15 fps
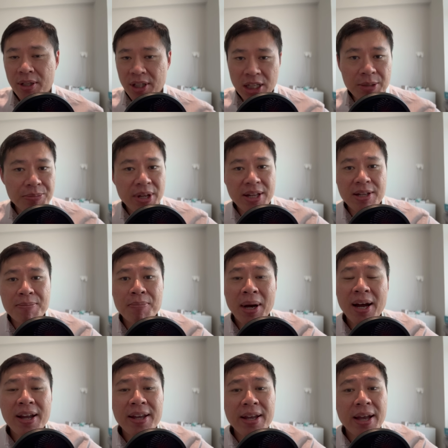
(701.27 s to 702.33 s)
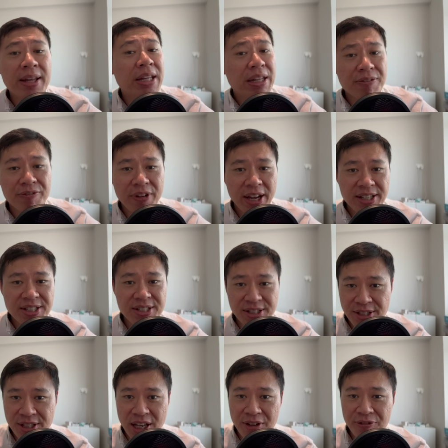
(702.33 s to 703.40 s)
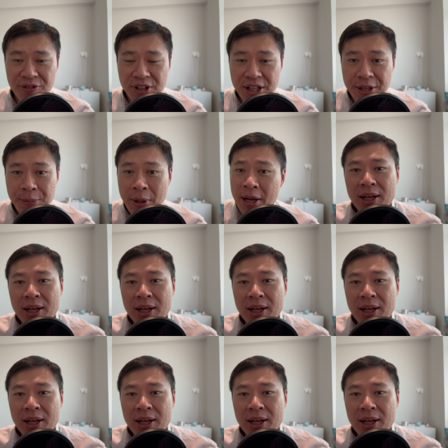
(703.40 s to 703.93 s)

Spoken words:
Keep that in mind and invest safely.